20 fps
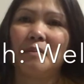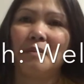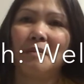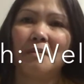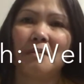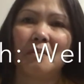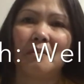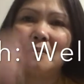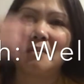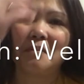
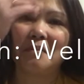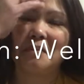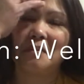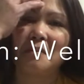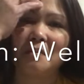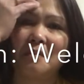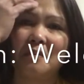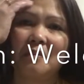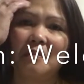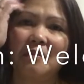
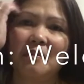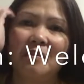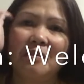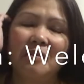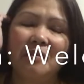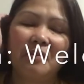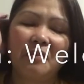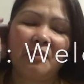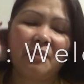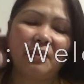
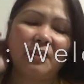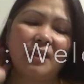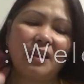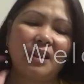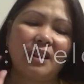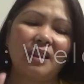(no one is talking)